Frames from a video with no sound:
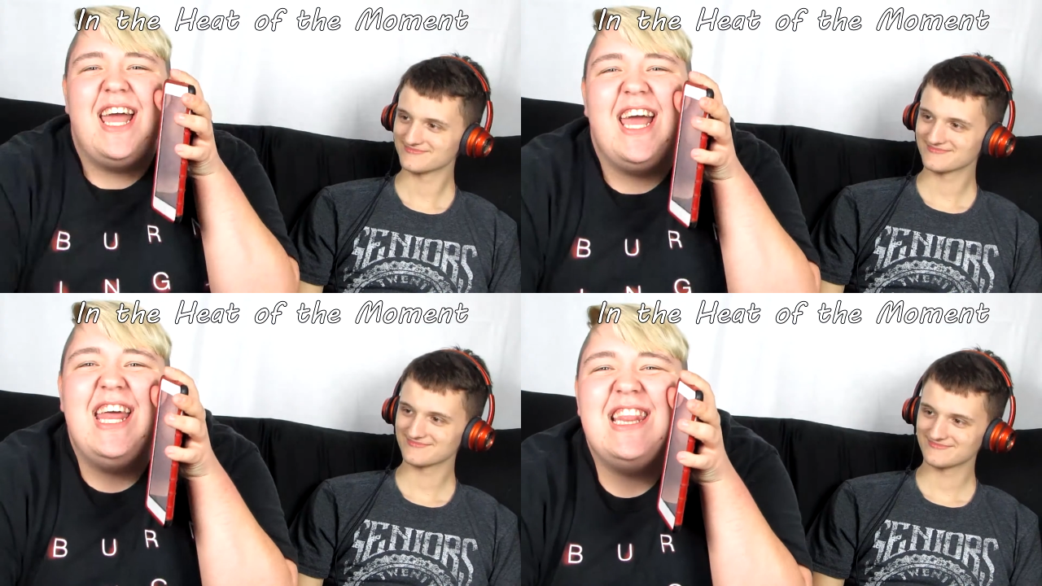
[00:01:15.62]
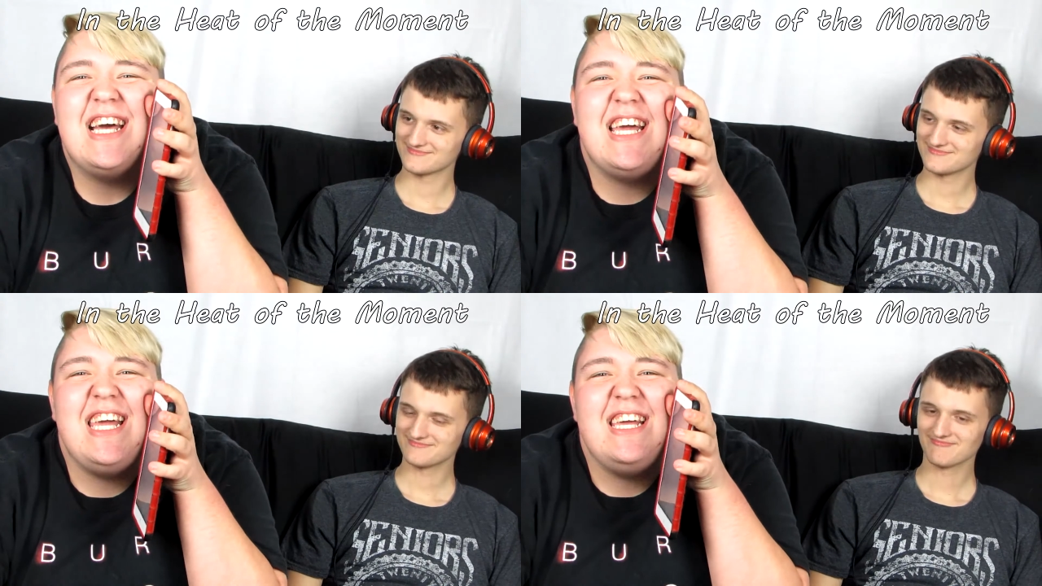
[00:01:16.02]
Speaker 1: In the
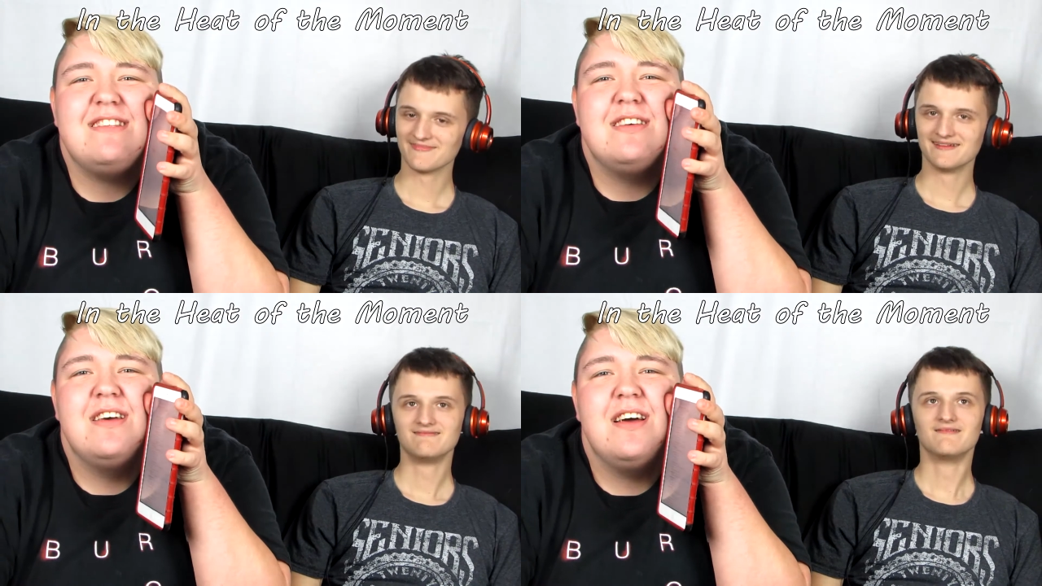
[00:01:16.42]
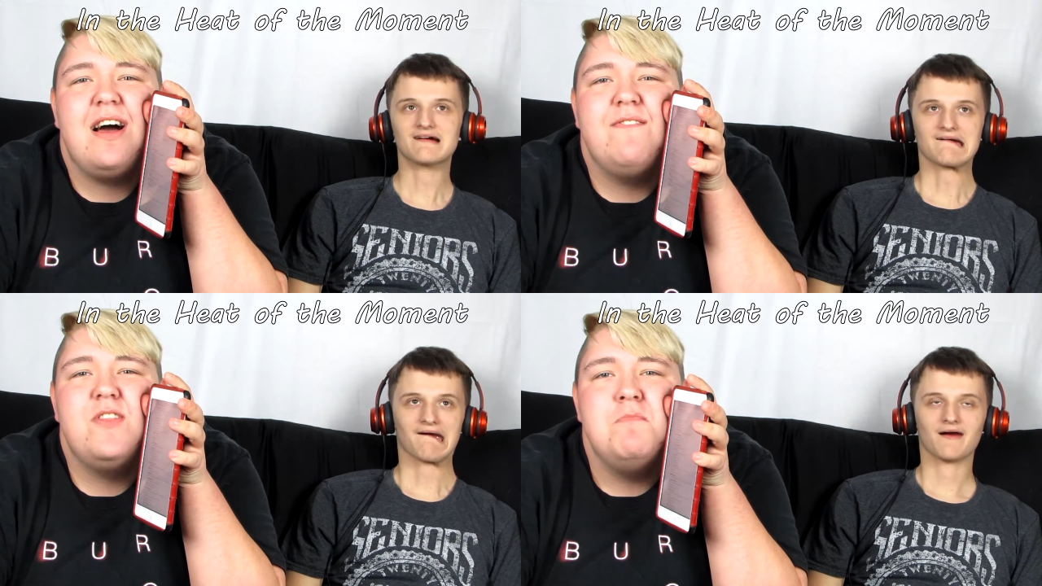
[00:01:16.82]
heat
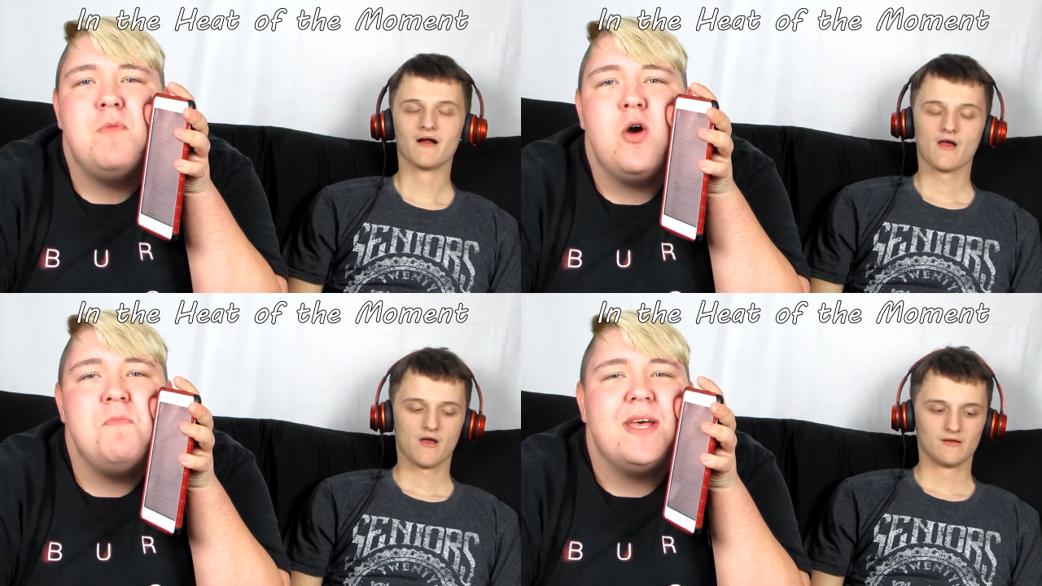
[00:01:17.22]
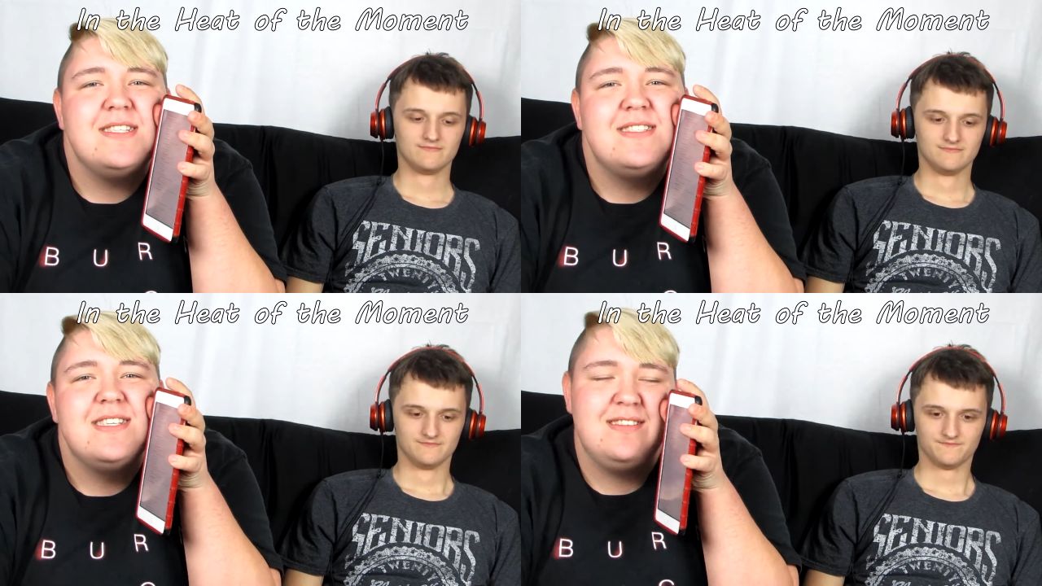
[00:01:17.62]
of the moment.
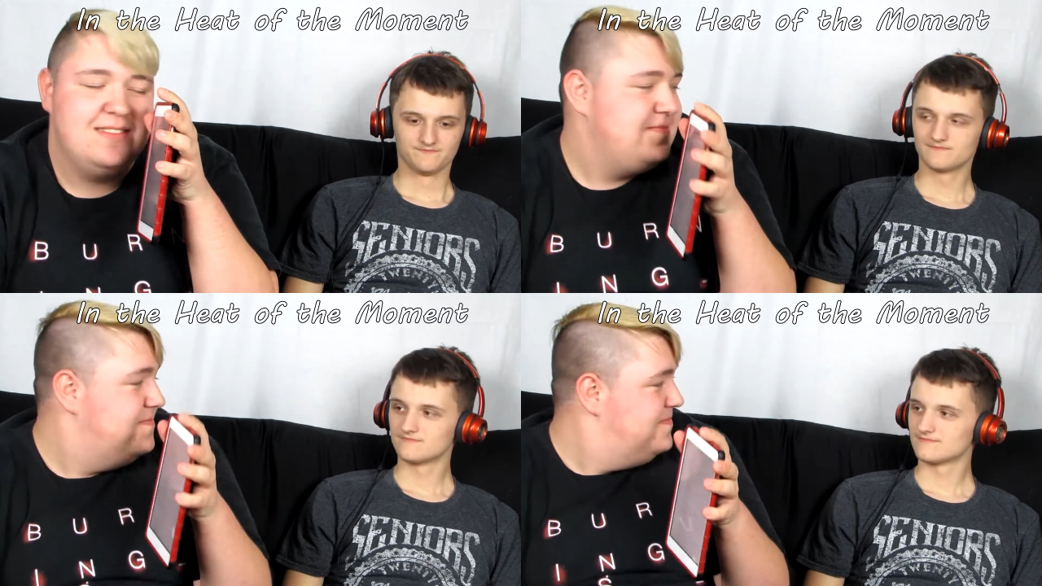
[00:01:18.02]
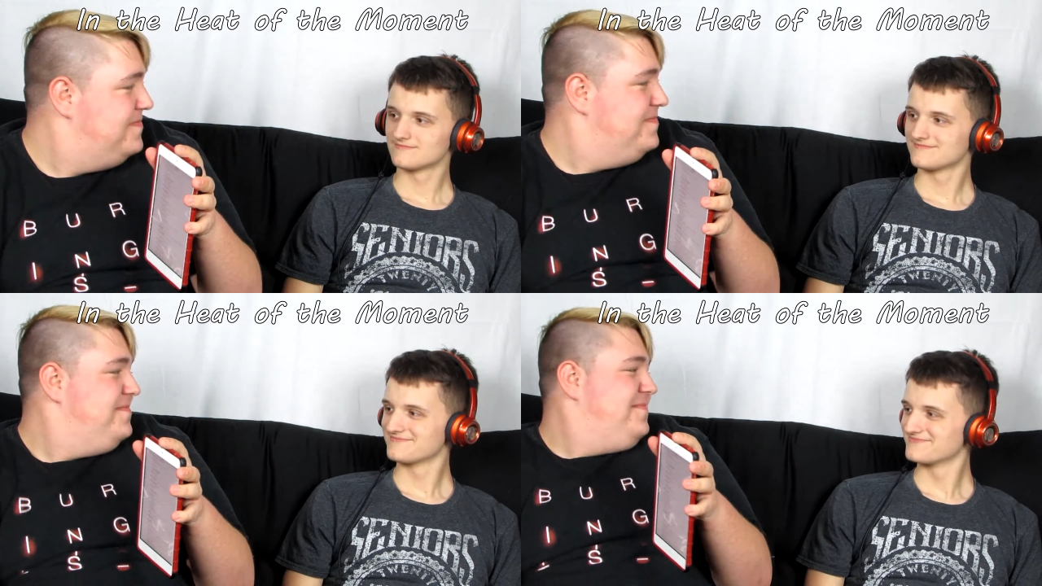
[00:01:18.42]

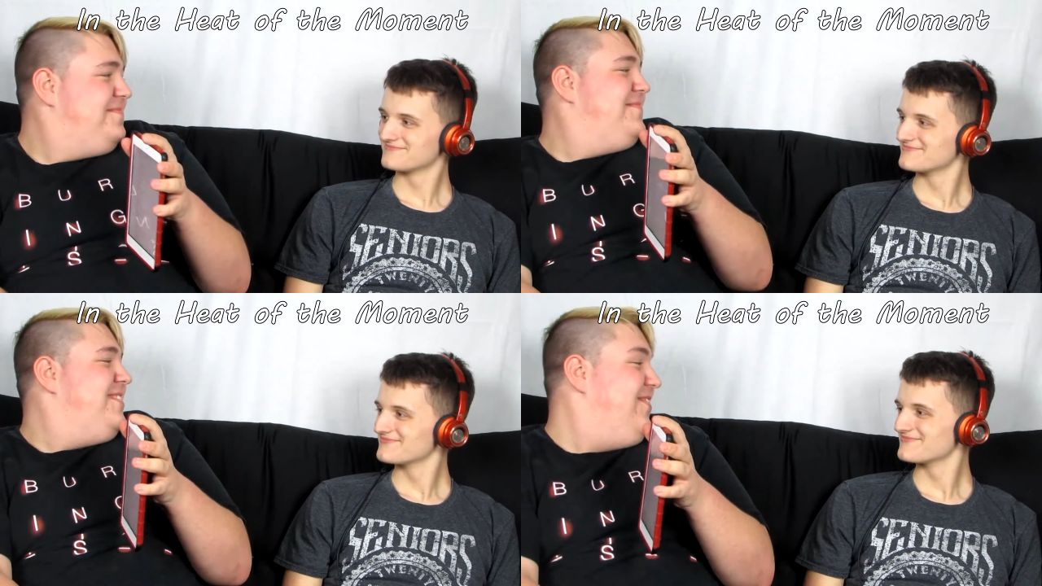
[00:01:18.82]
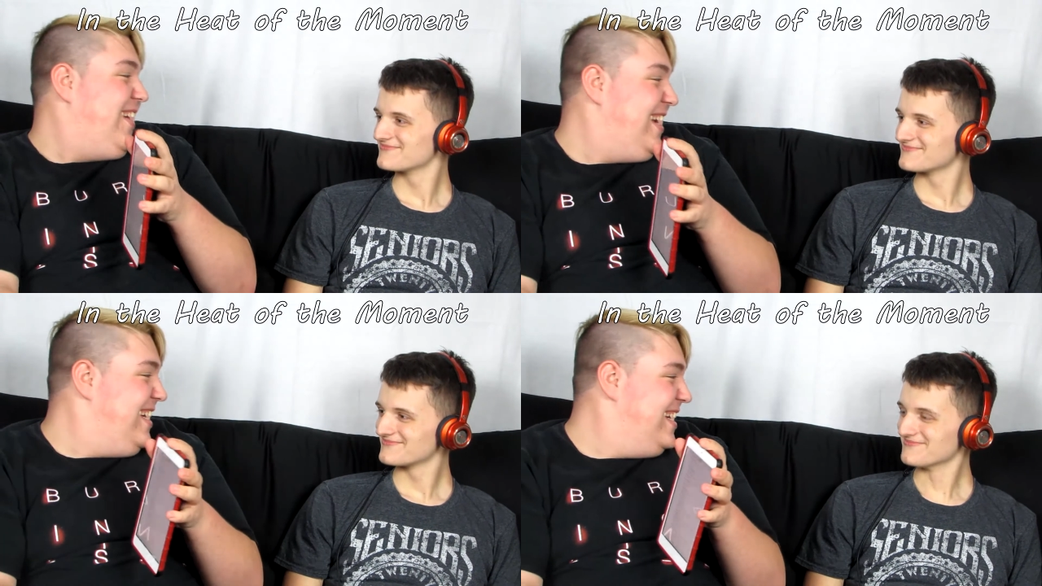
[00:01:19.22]
You ready?